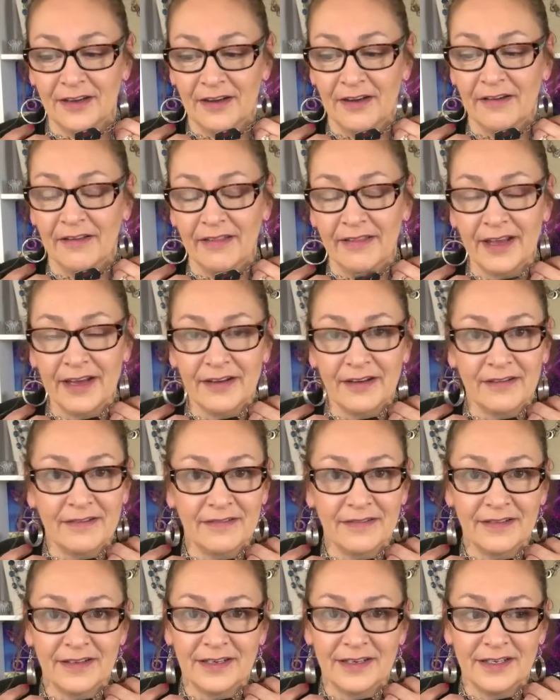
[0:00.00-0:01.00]

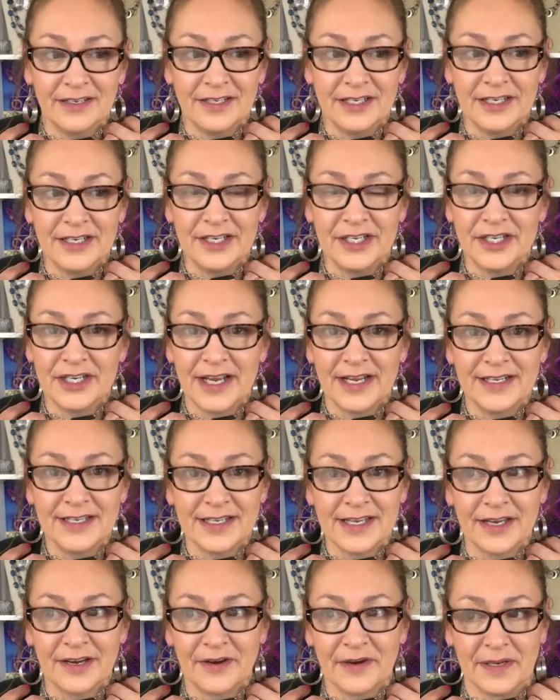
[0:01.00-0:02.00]
Although she sheds
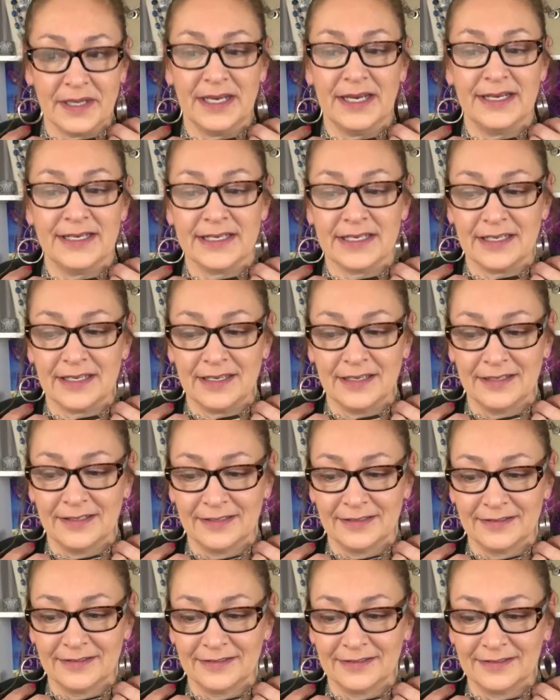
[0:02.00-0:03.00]
like crazy.
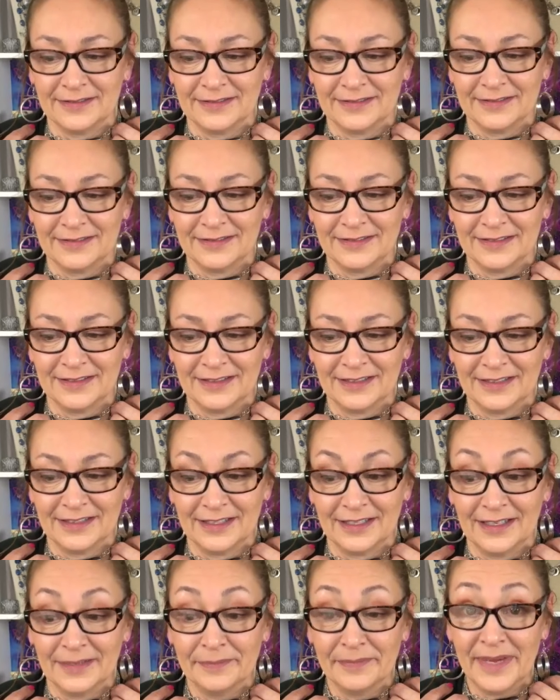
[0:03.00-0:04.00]

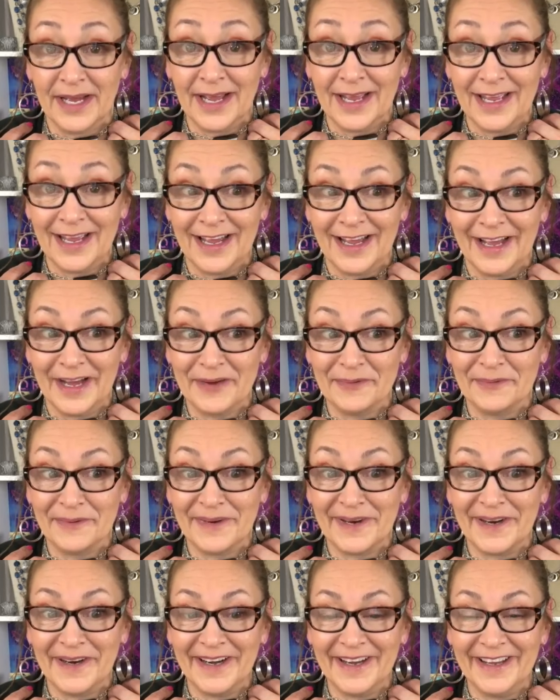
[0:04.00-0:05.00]
Maya, how
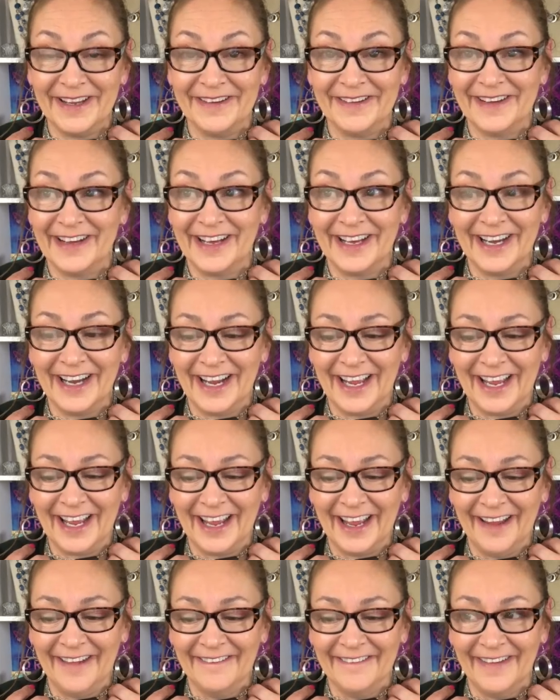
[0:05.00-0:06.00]
are you,
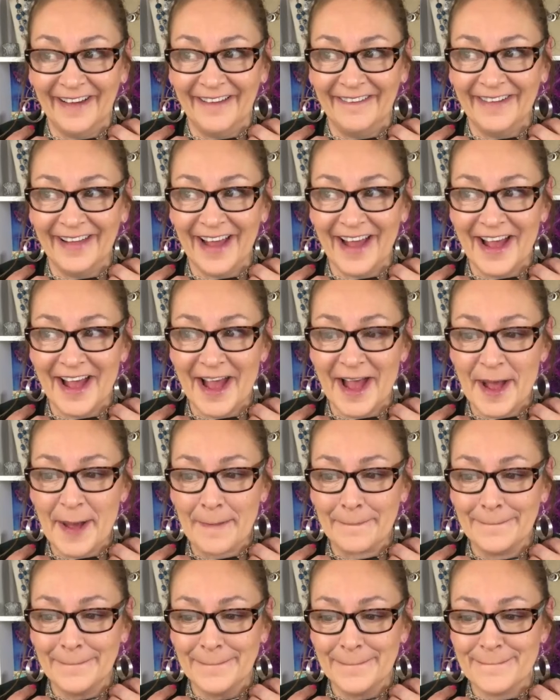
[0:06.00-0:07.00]
honey?
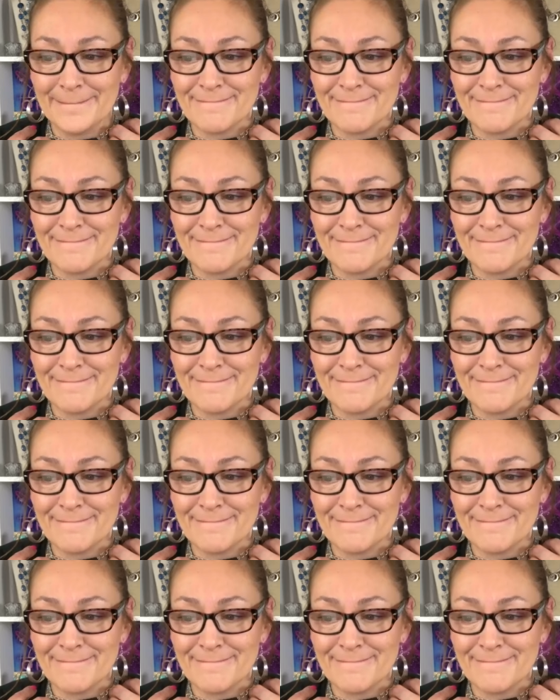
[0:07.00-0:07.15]
Welcome.